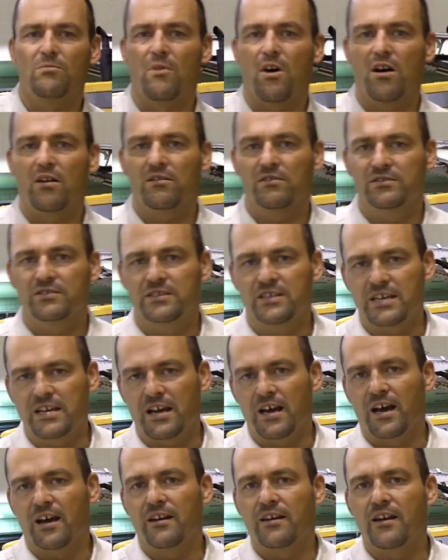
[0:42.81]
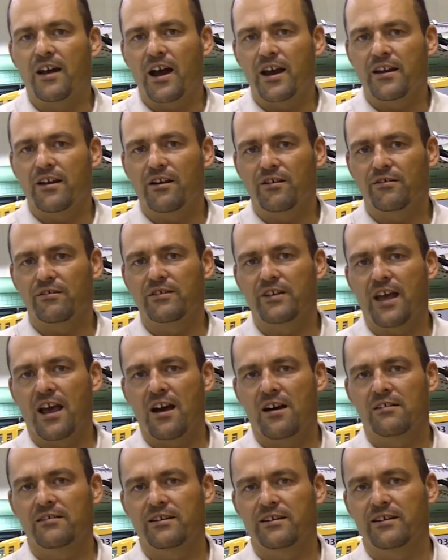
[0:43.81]
models, the uh, nine hundred
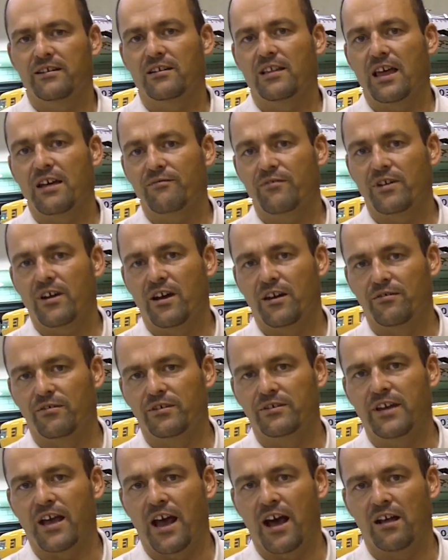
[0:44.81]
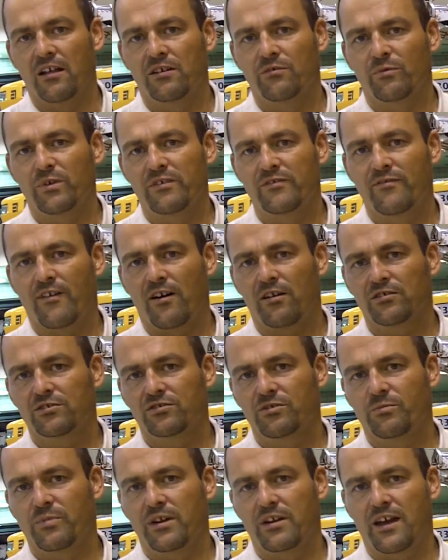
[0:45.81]
gallon and eleven hundred gallon, we've
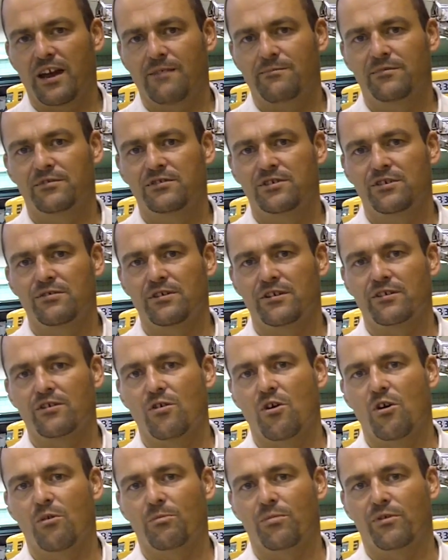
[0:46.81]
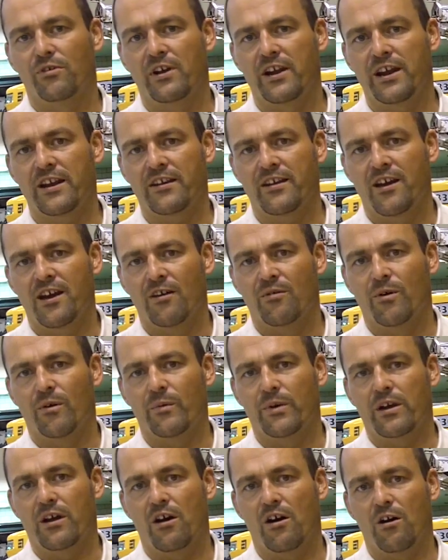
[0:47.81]
also been able to incorporate what
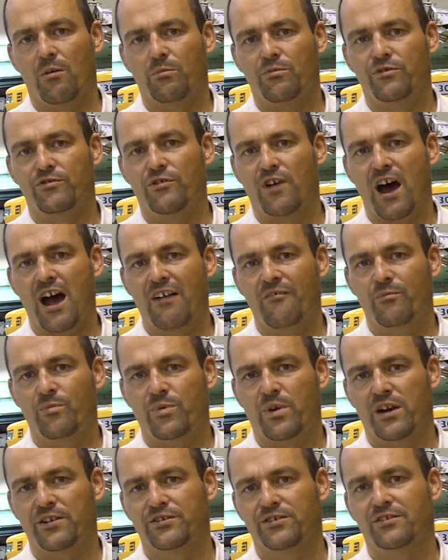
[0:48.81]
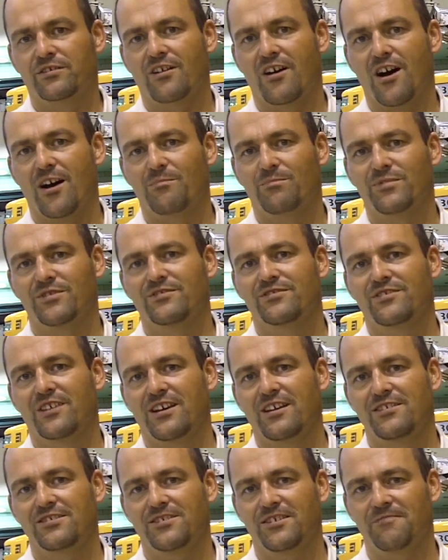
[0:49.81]
we call drive pressure
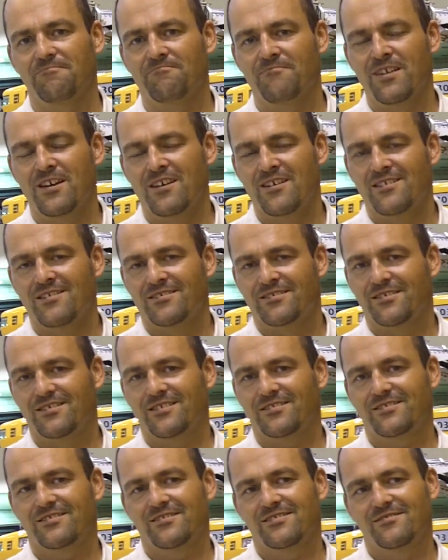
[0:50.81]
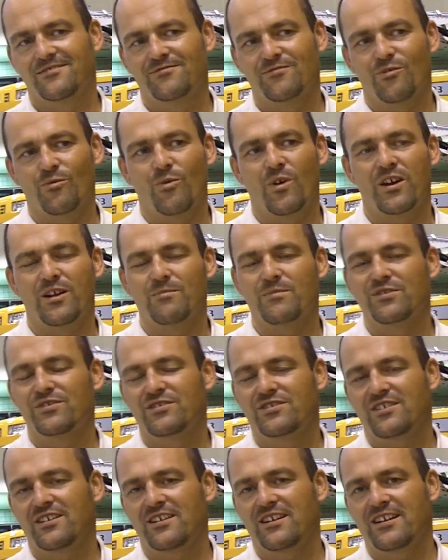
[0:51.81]
compensation. So this is when a
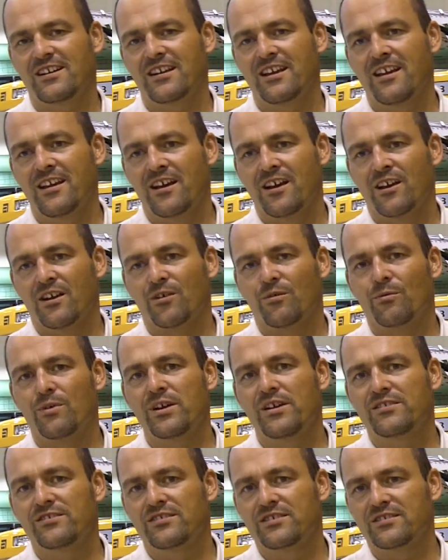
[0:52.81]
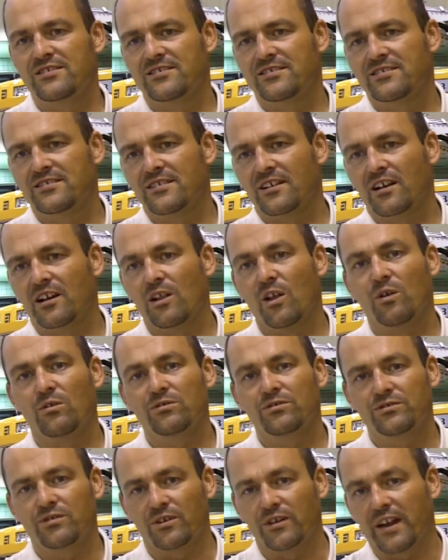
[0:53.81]
machine reaches
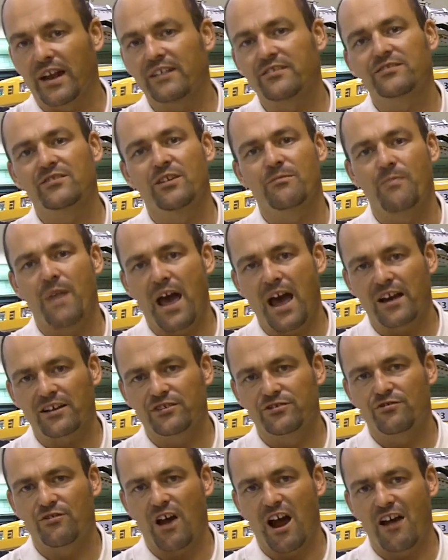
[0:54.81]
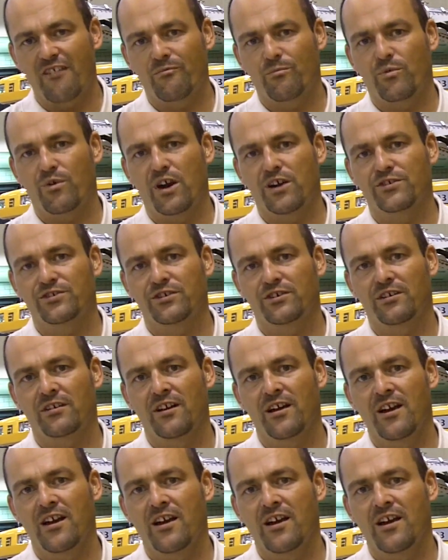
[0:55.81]
close or gets to max drive pressure,